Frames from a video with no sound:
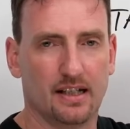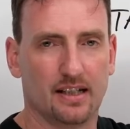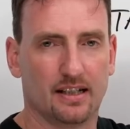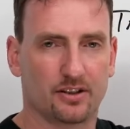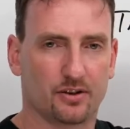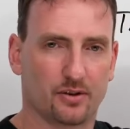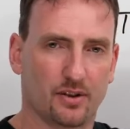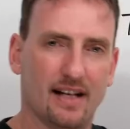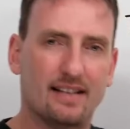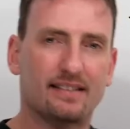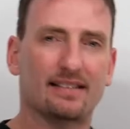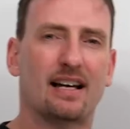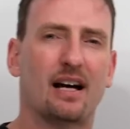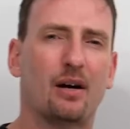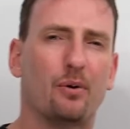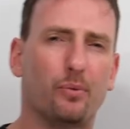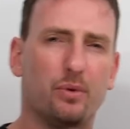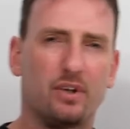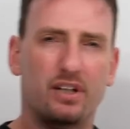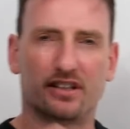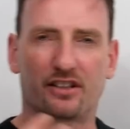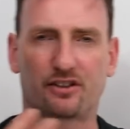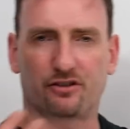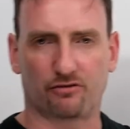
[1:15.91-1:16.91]
So that's how
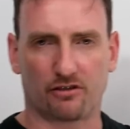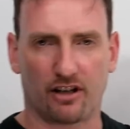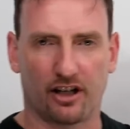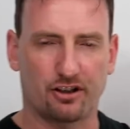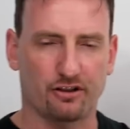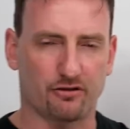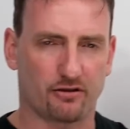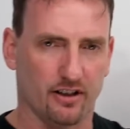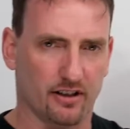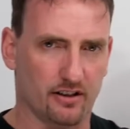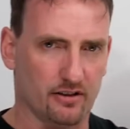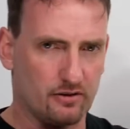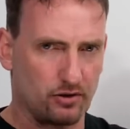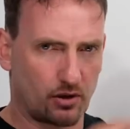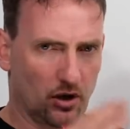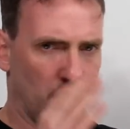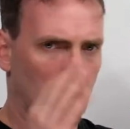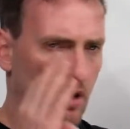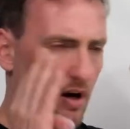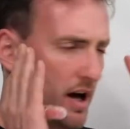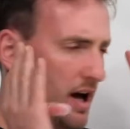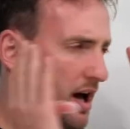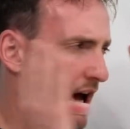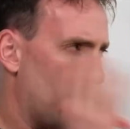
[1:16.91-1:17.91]
we structure it.
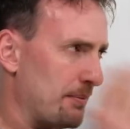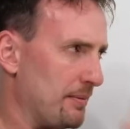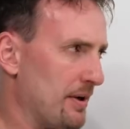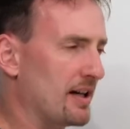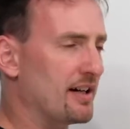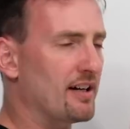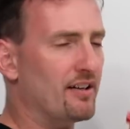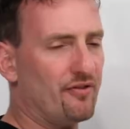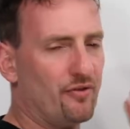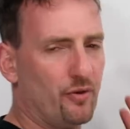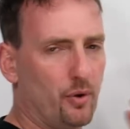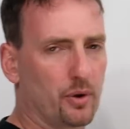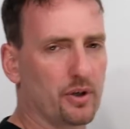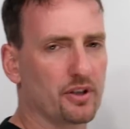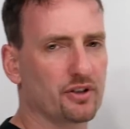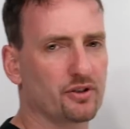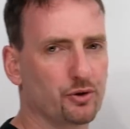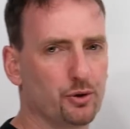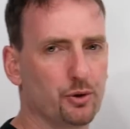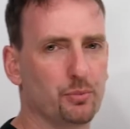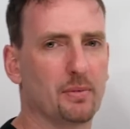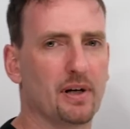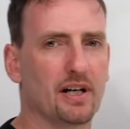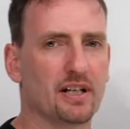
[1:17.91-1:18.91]
So I'm not going to focus
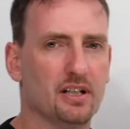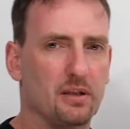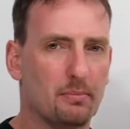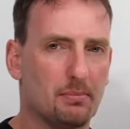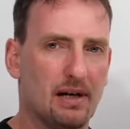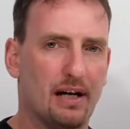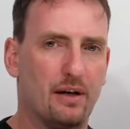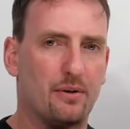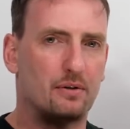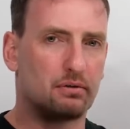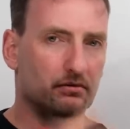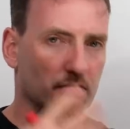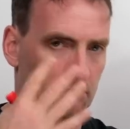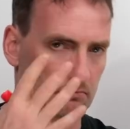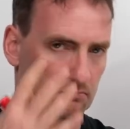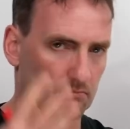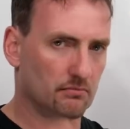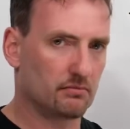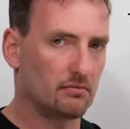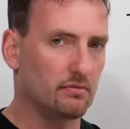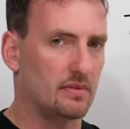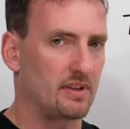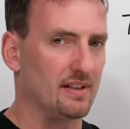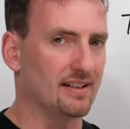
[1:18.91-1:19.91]
too much about
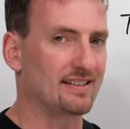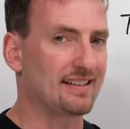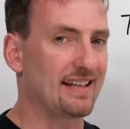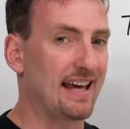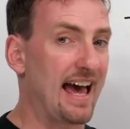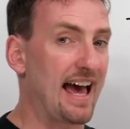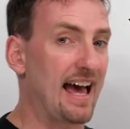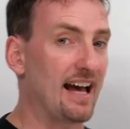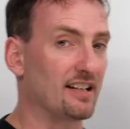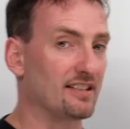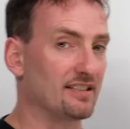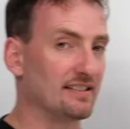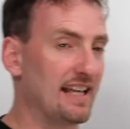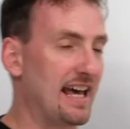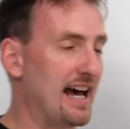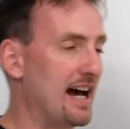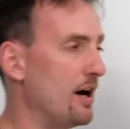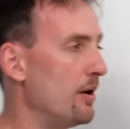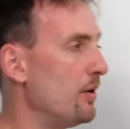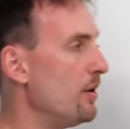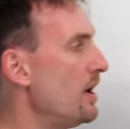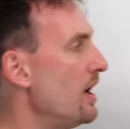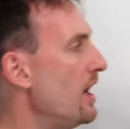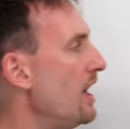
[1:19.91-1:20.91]
the tags
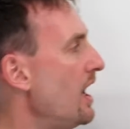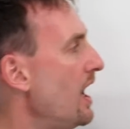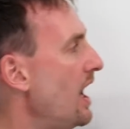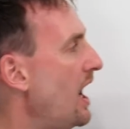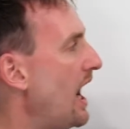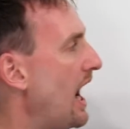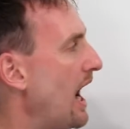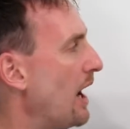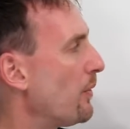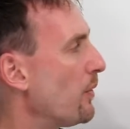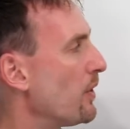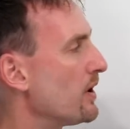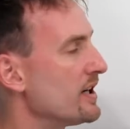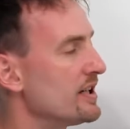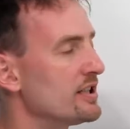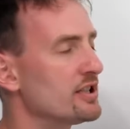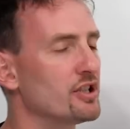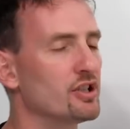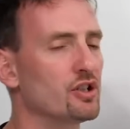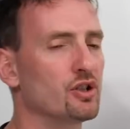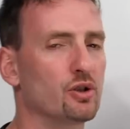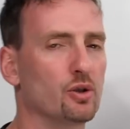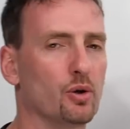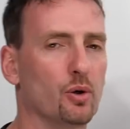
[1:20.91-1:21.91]
now. I want to
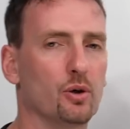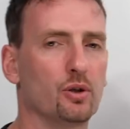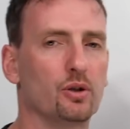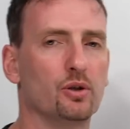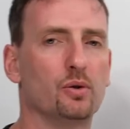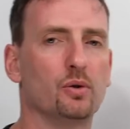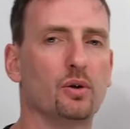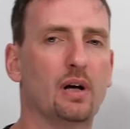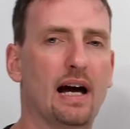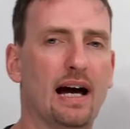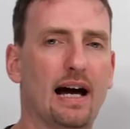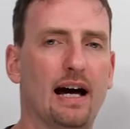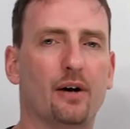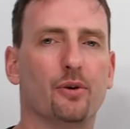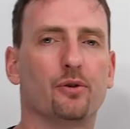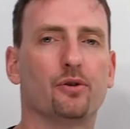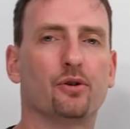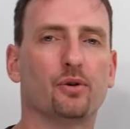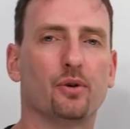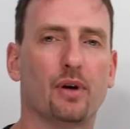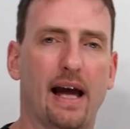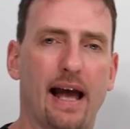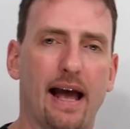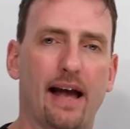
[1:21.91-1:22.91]
just show you how
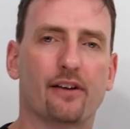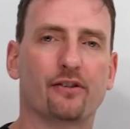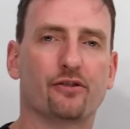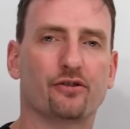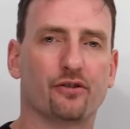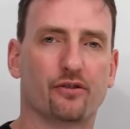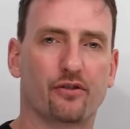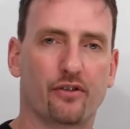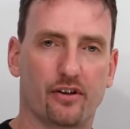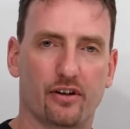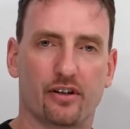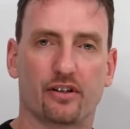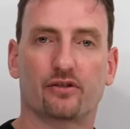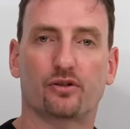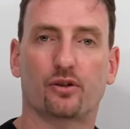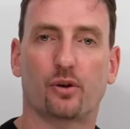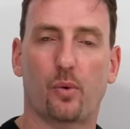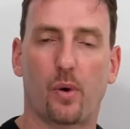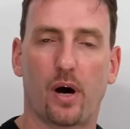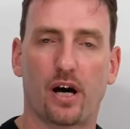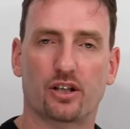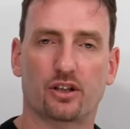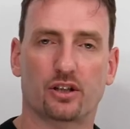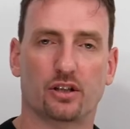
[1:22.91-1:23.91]
to answer this
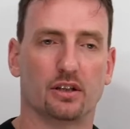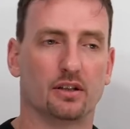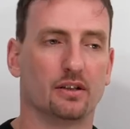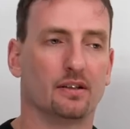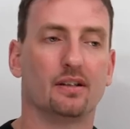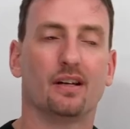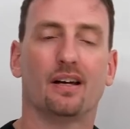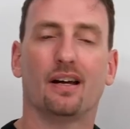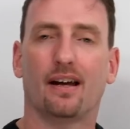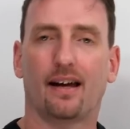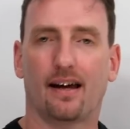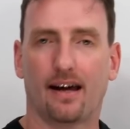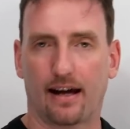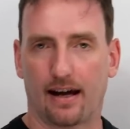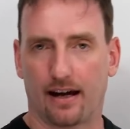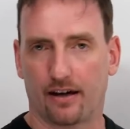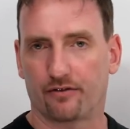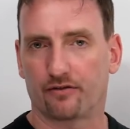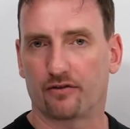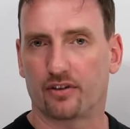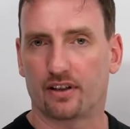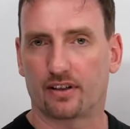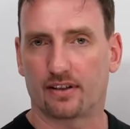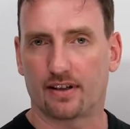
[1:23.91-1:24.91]
question
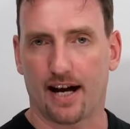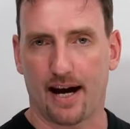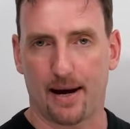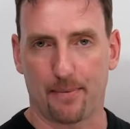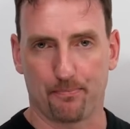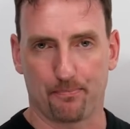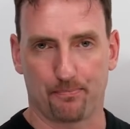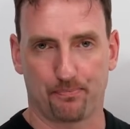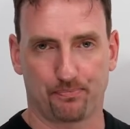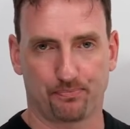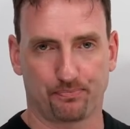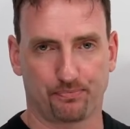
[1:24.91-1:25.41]
every time.